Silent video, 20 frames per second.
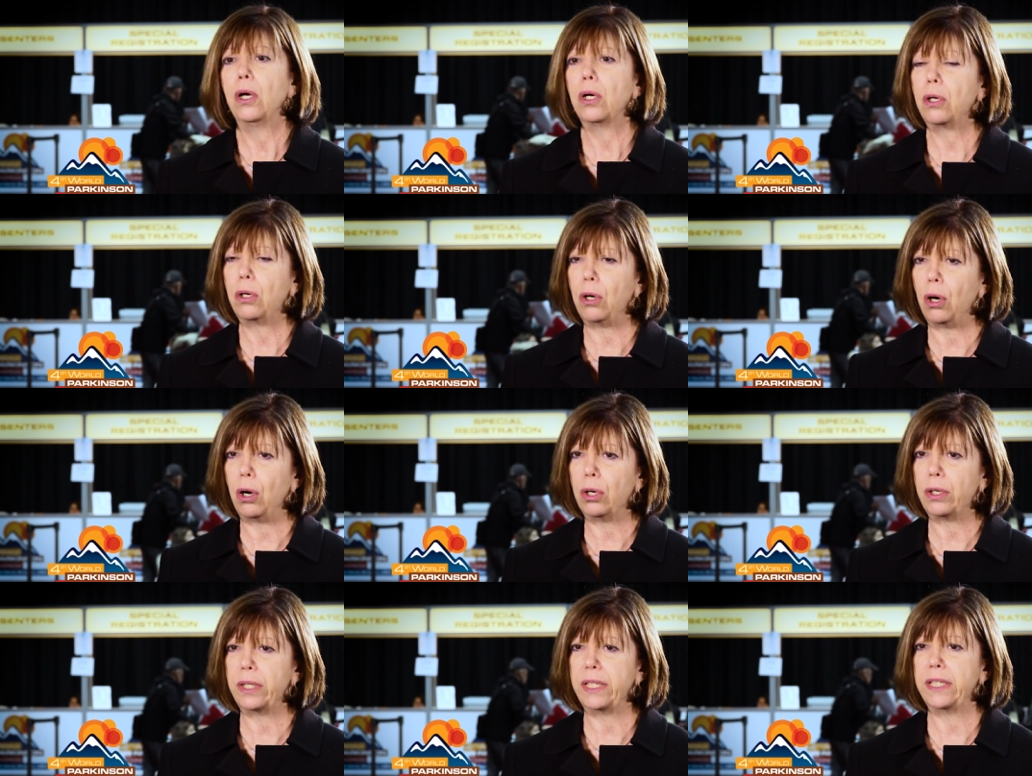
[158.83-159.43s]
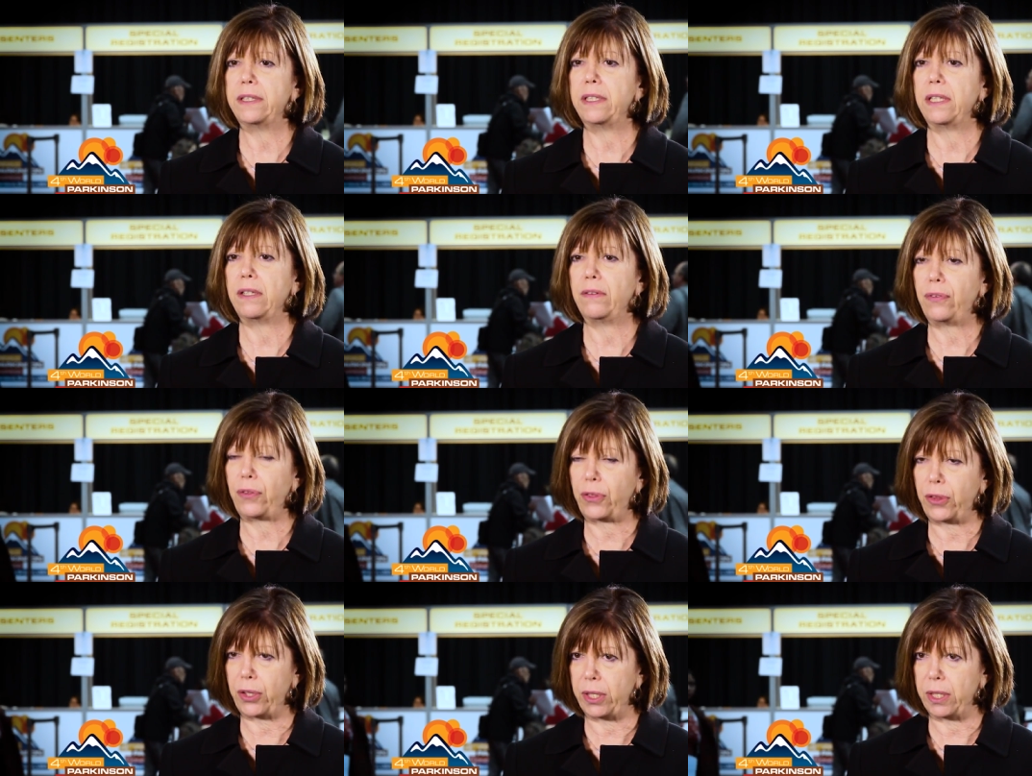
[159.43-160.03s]
cognitive
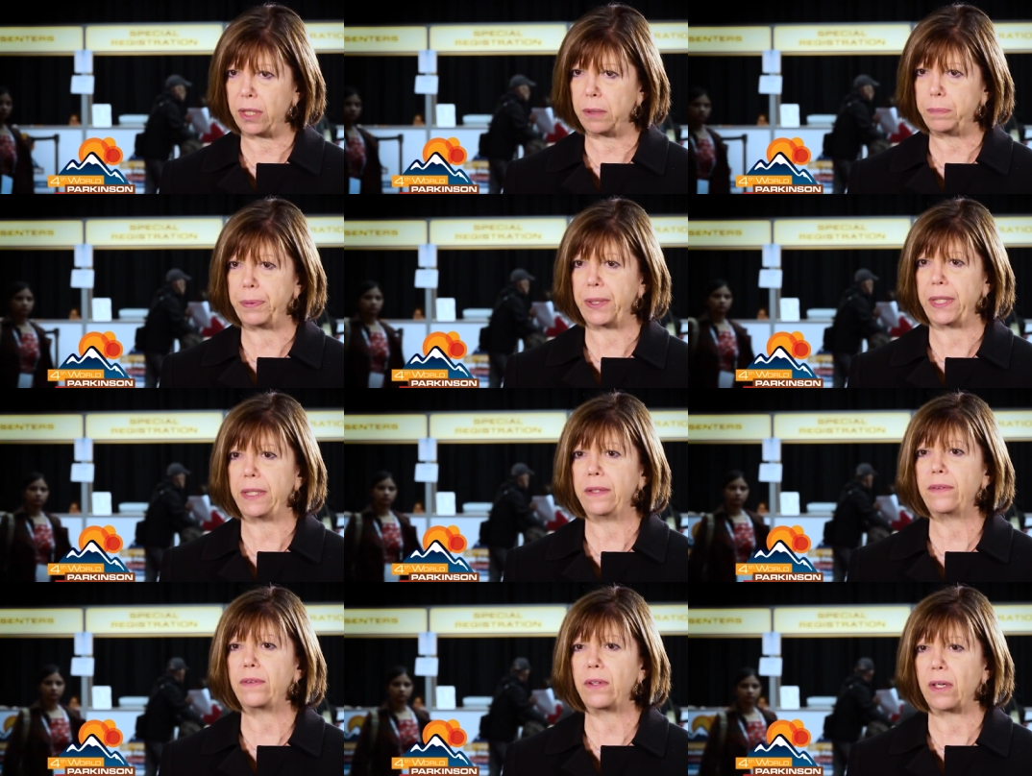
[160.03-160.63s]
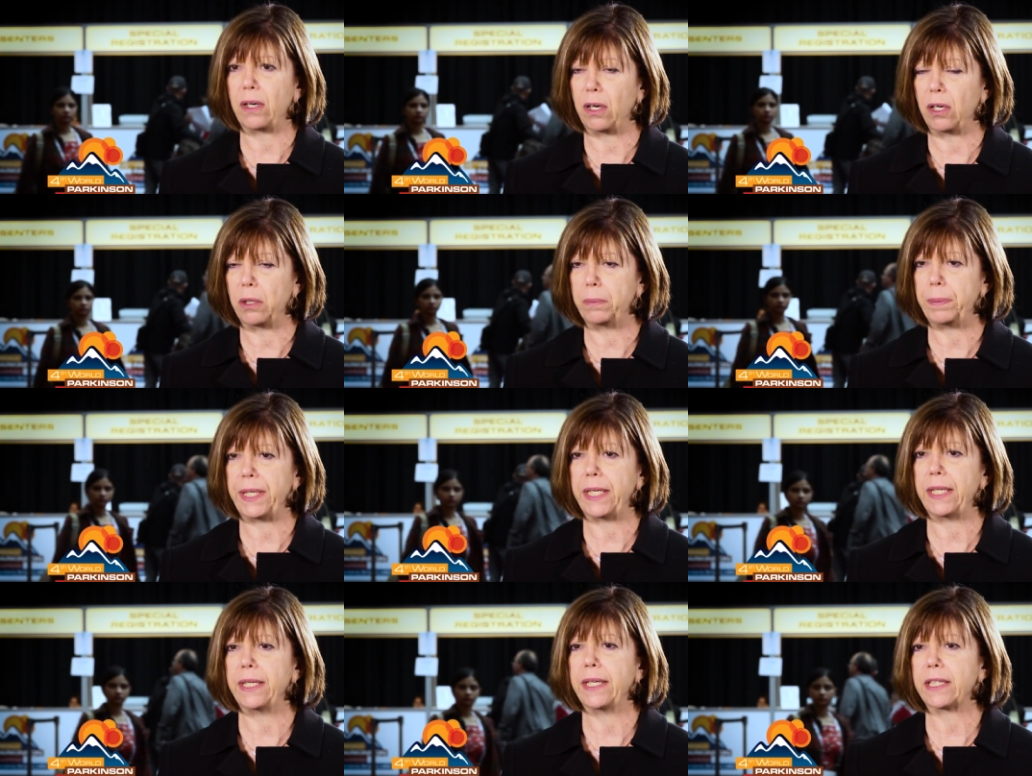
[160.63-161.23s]
therapies that are
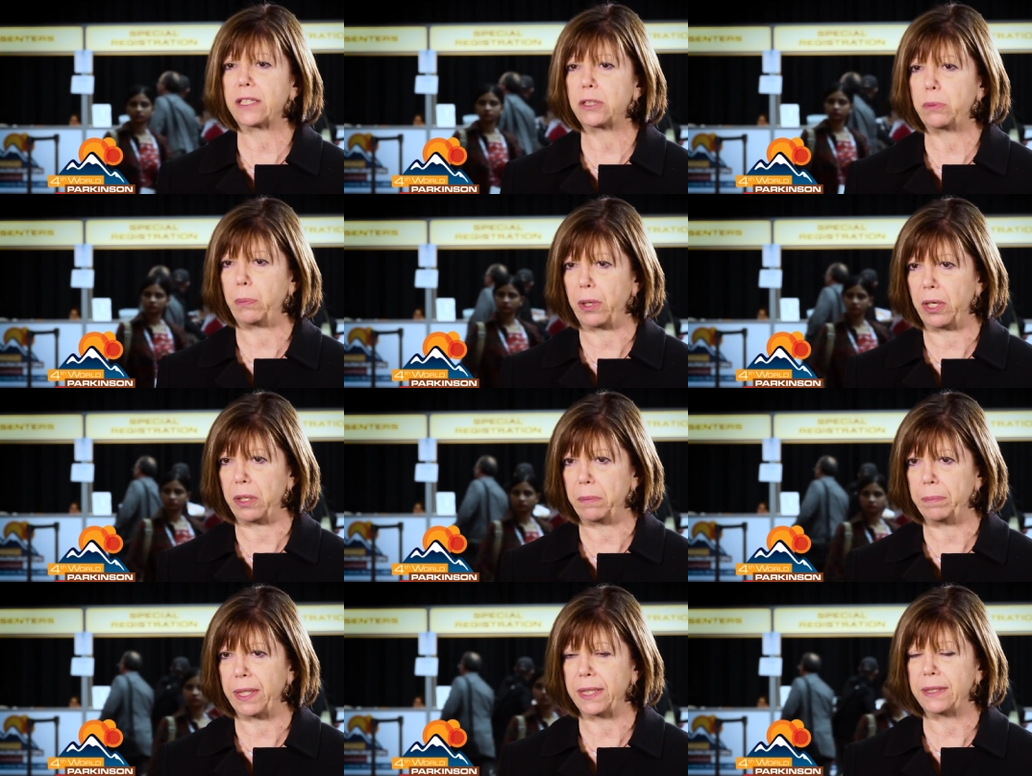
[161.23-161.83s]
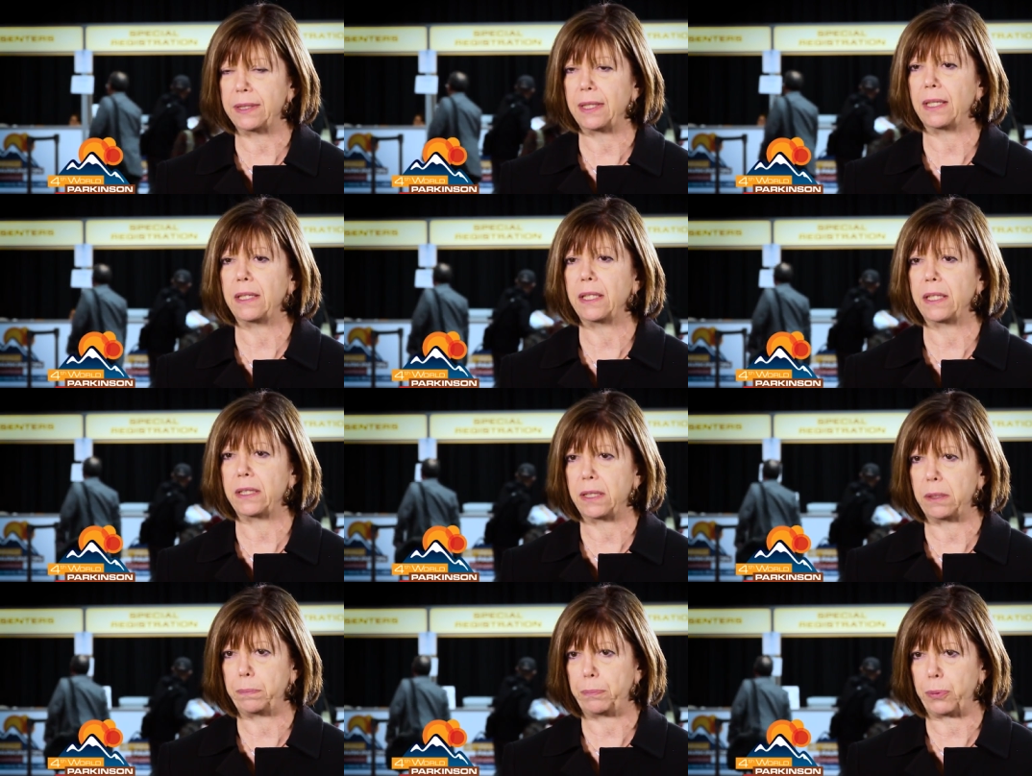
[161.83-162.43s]
being experimental
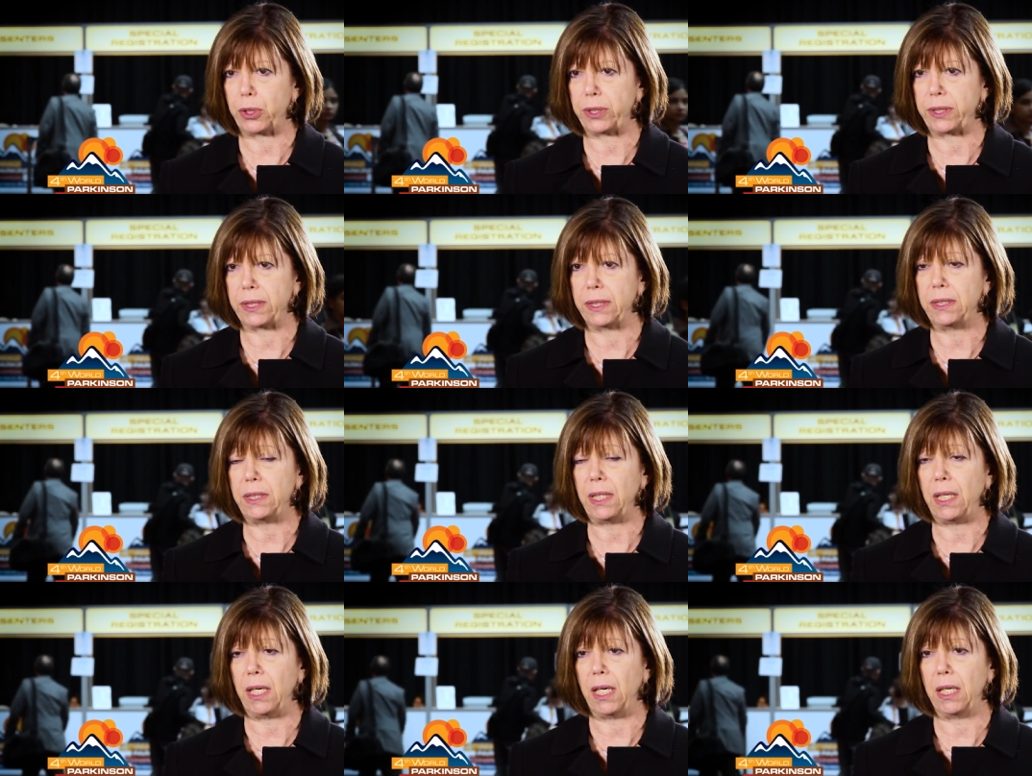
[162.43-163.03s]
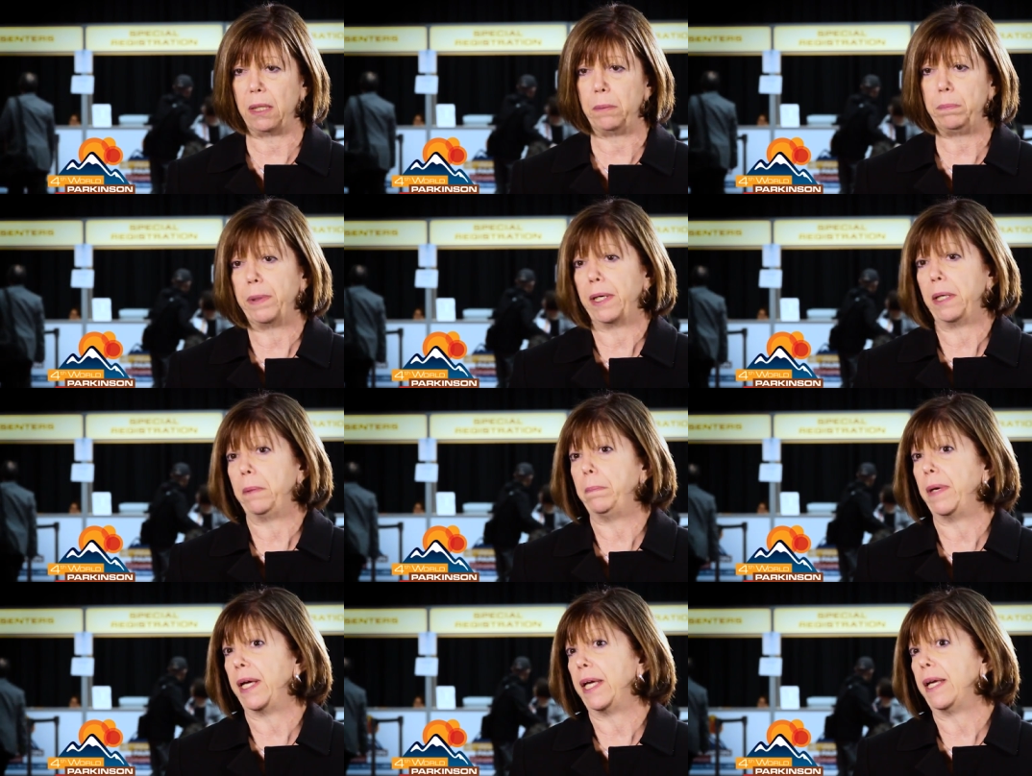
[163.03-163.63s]
at the present time
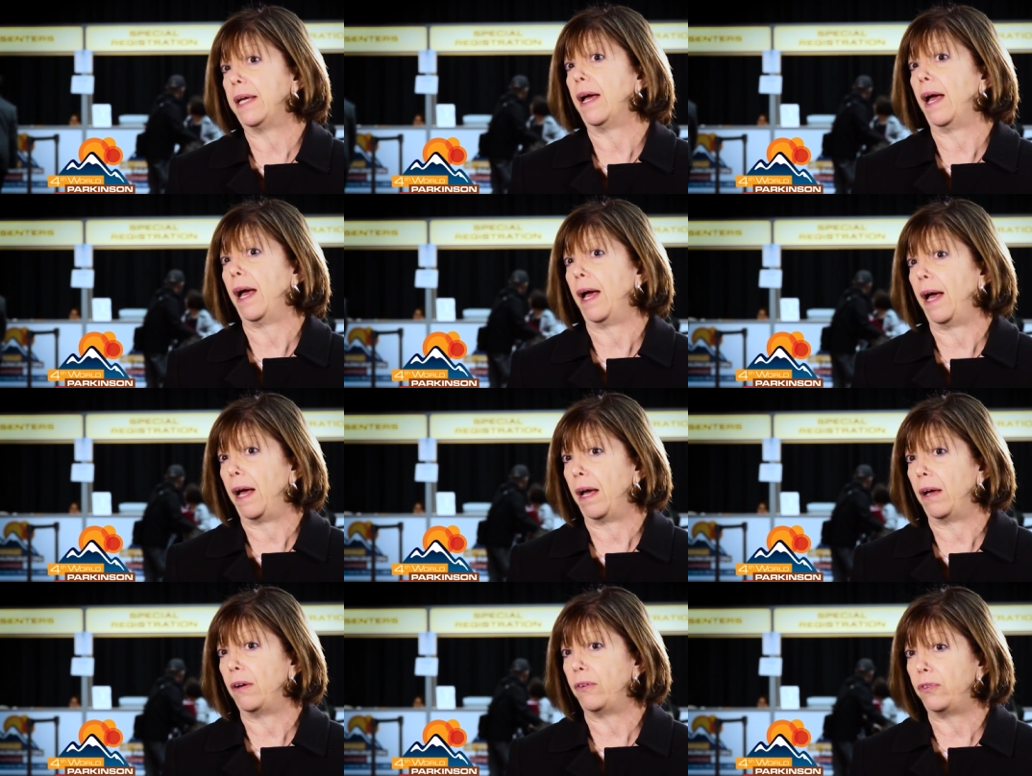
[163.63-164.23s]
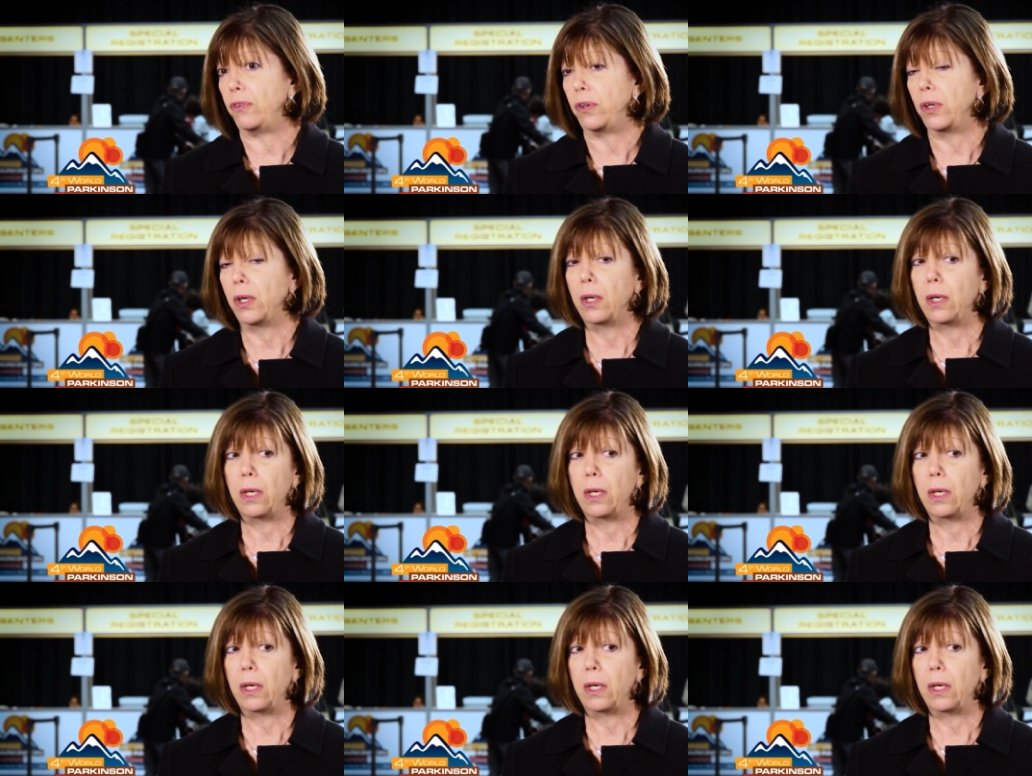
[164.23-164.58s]
but may have